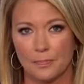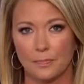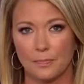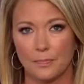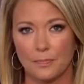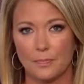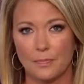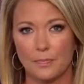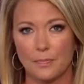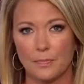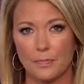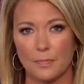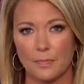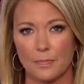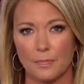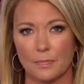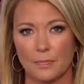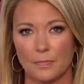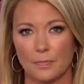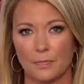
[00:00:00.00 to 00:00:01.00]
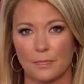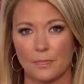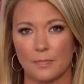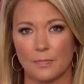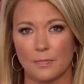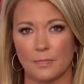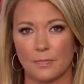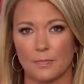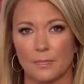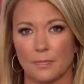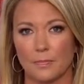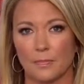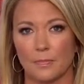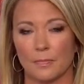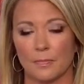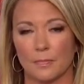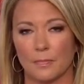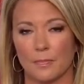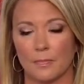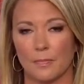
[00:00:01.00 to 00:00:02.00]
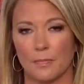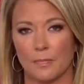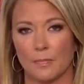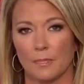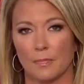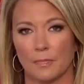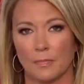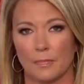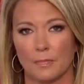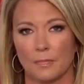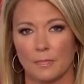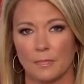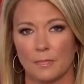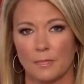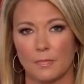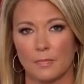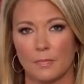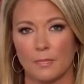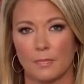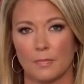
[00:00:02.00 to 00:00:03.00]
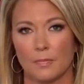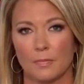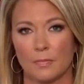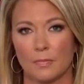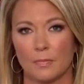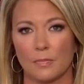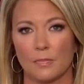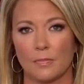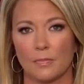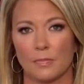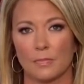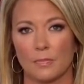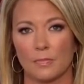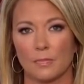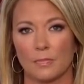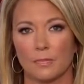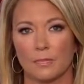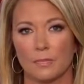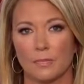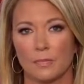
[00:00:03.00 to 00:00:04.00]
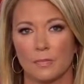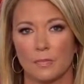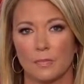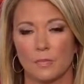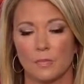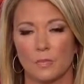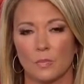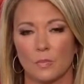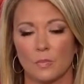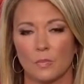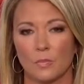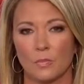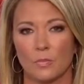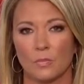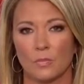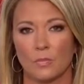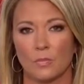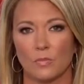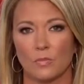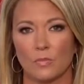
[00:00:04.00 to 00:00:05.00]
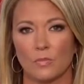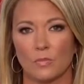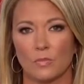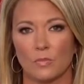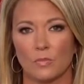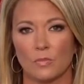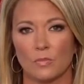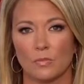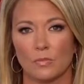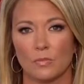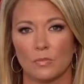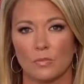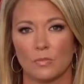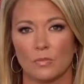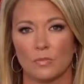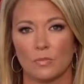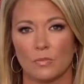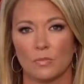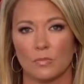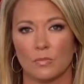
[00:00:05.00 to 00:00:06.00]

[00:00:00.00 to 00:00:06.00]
This person isn't speaking.